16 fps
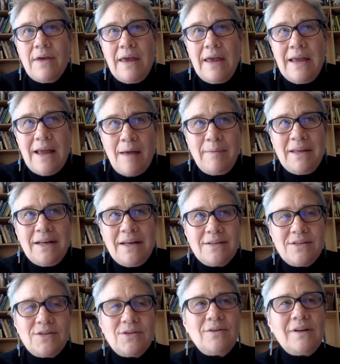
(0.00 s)
I mean
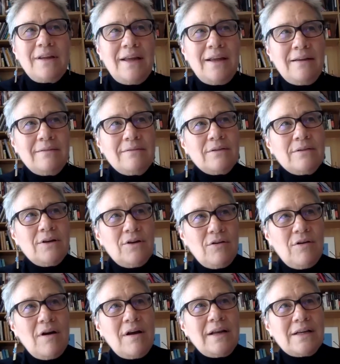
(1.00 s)
certainly
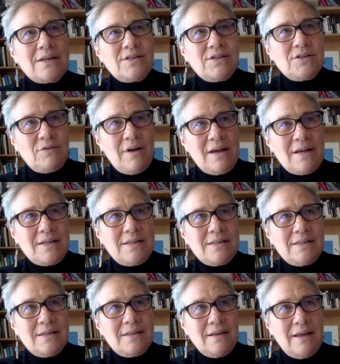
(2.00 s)
chronic
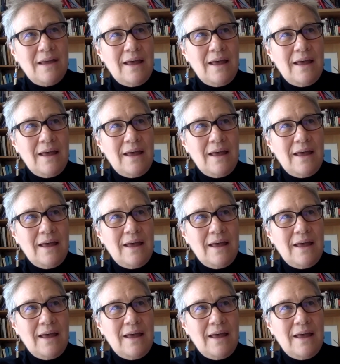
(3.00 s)
stress.